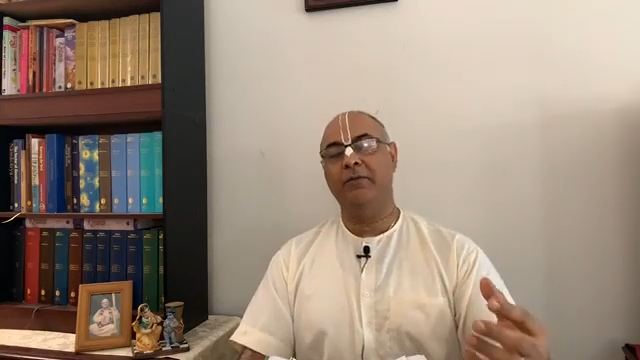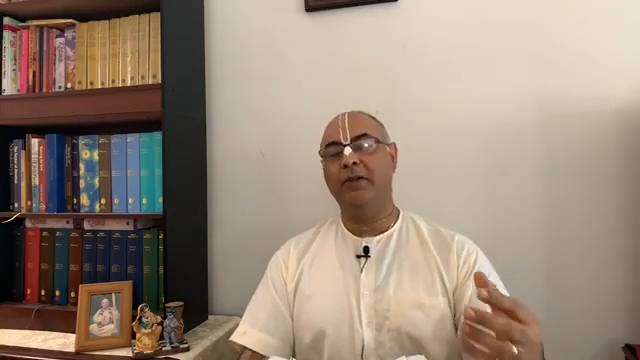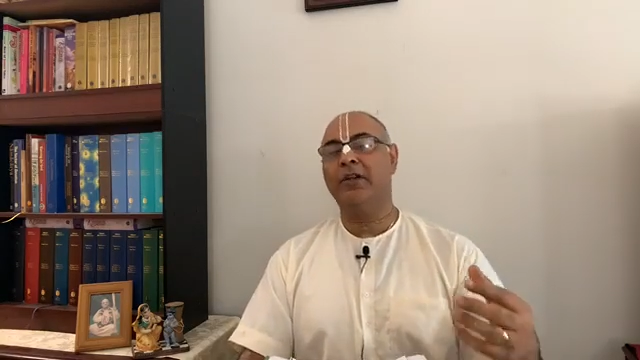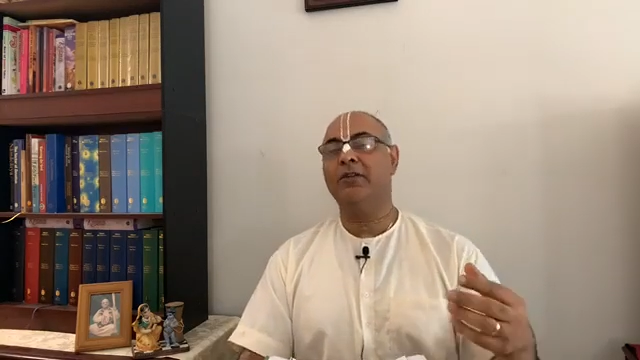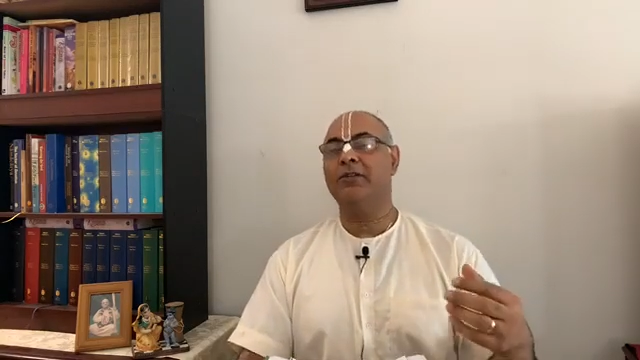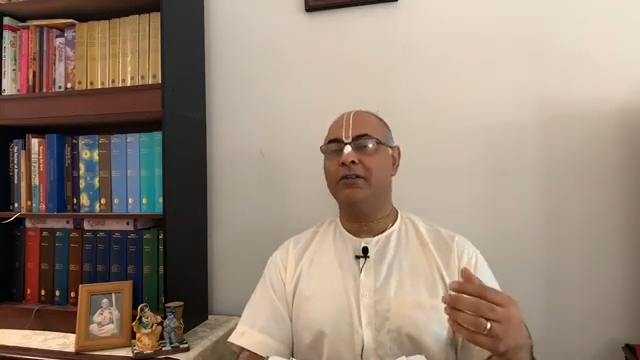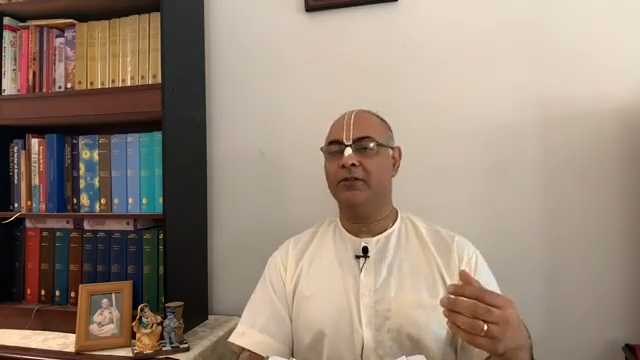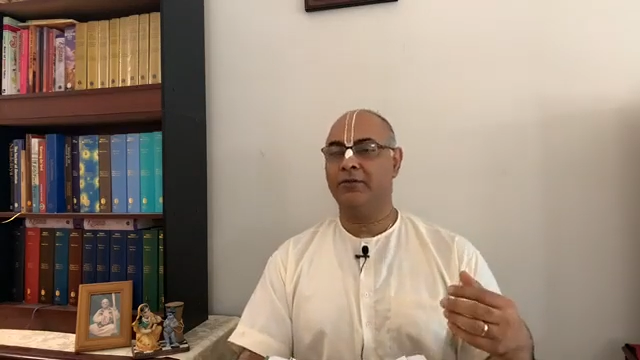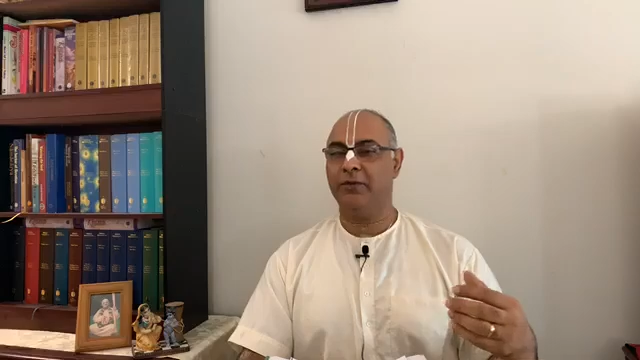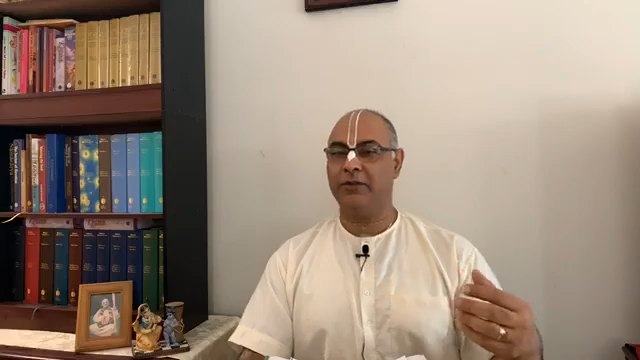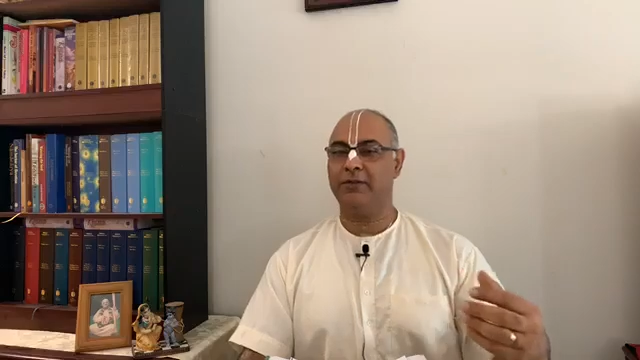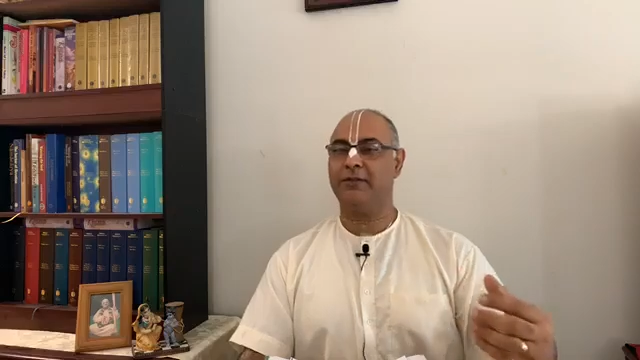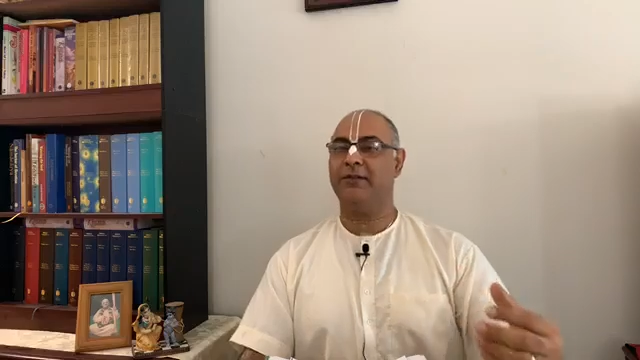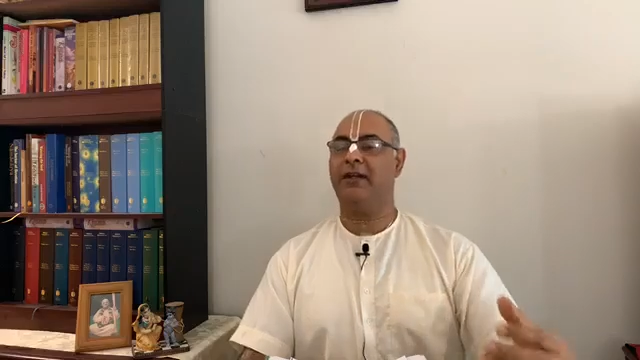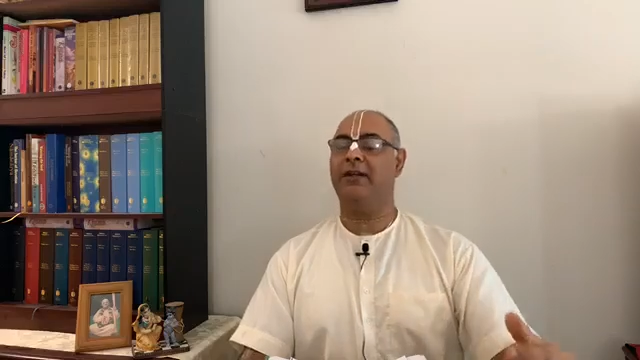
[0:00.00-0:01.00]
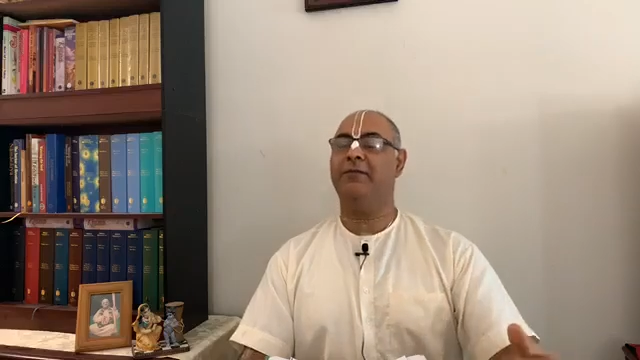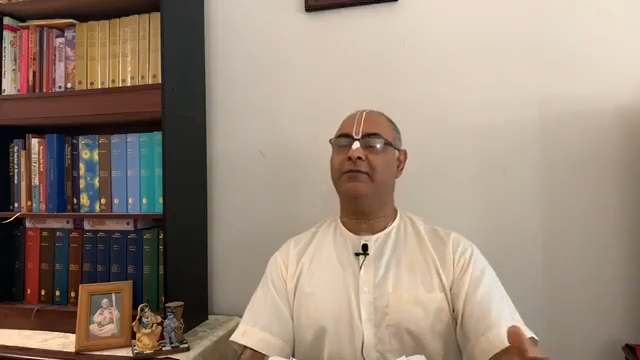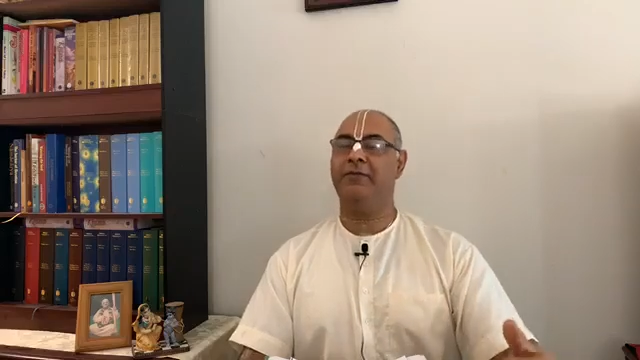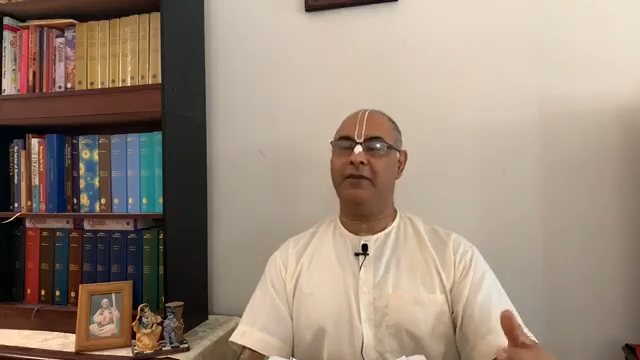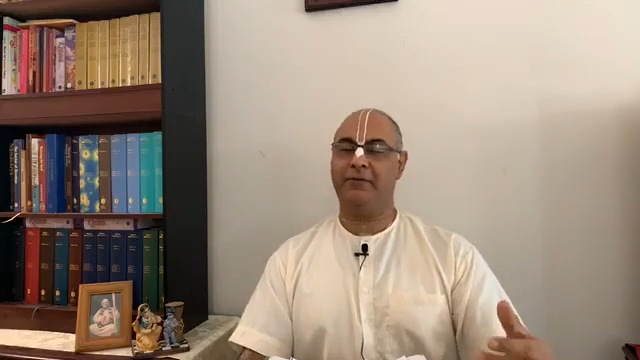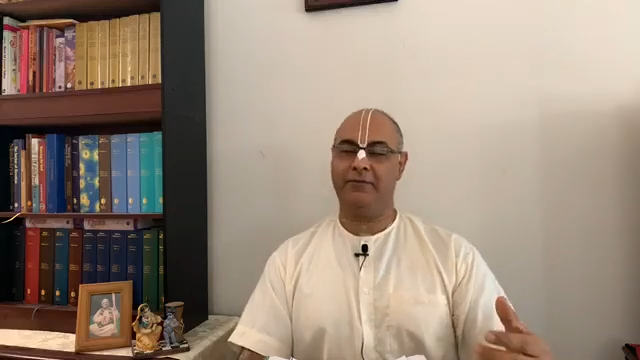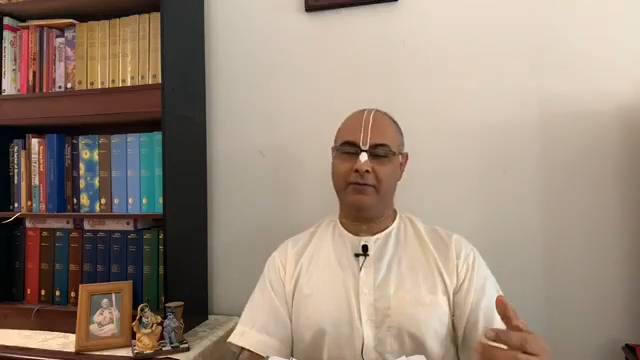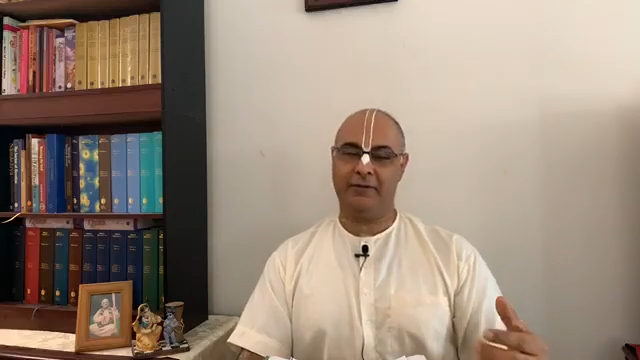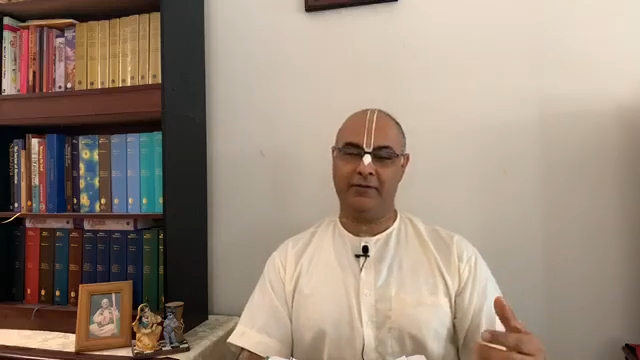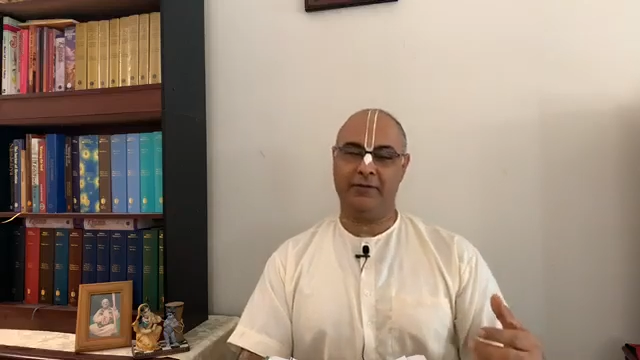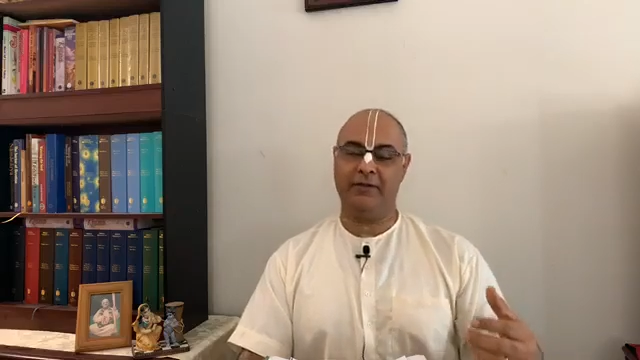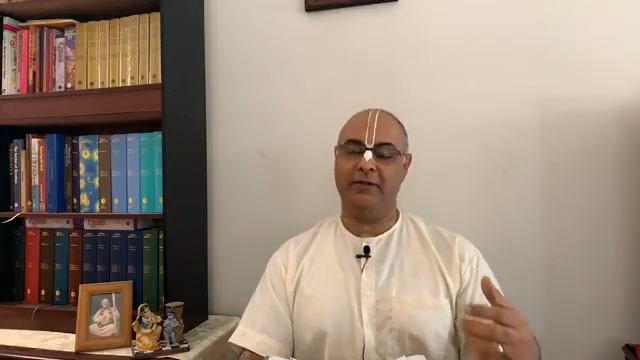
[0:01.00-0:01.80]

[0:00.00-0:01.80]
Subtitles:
because she was unfaithful,